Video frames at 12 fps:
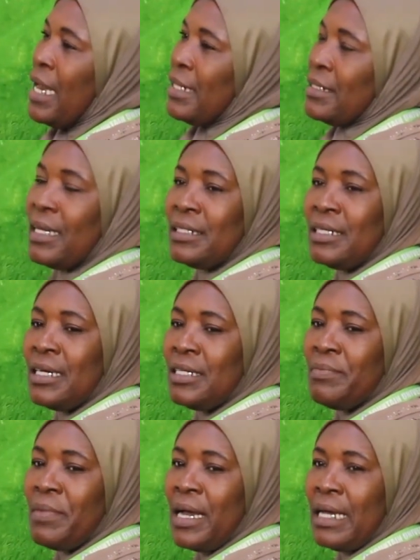I
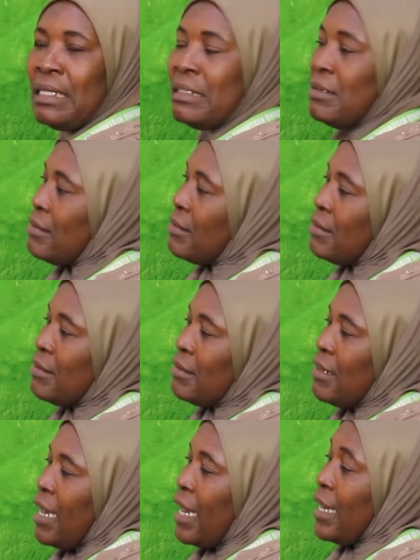started my
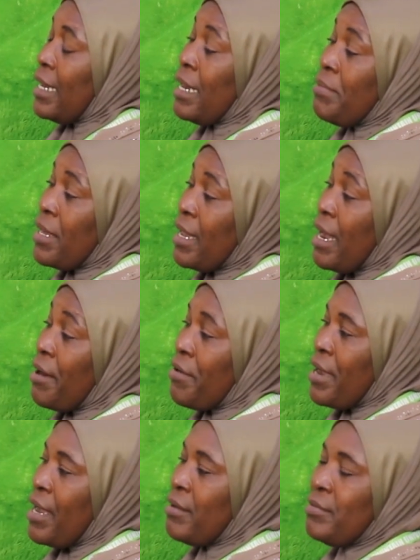academic
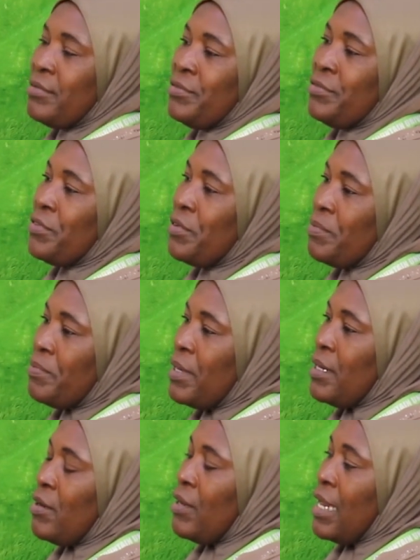career
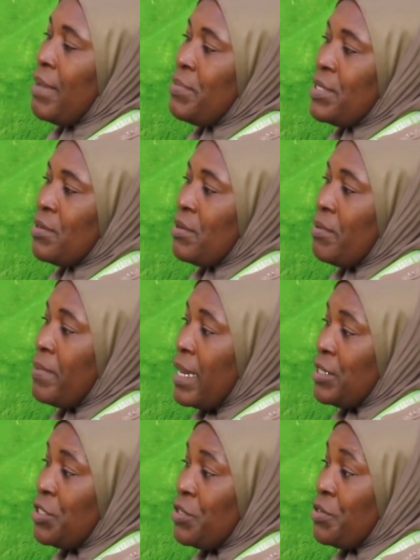from Olabisan
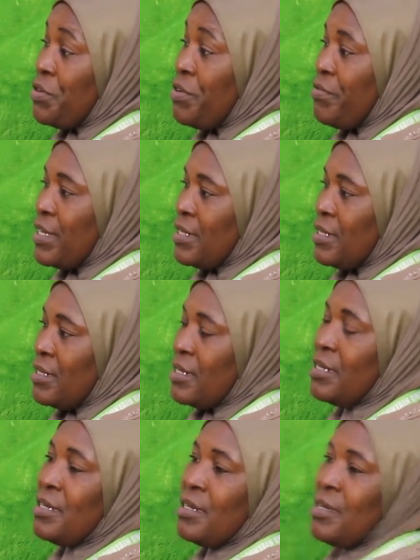Obanjo
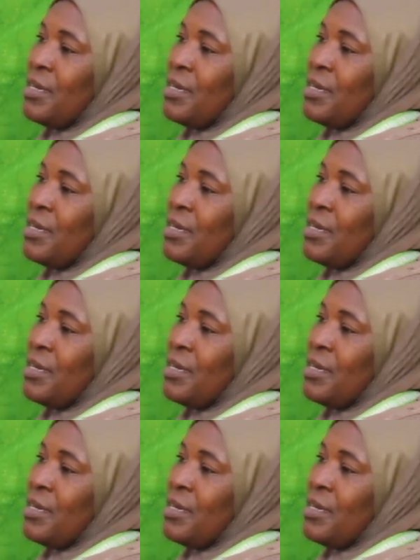University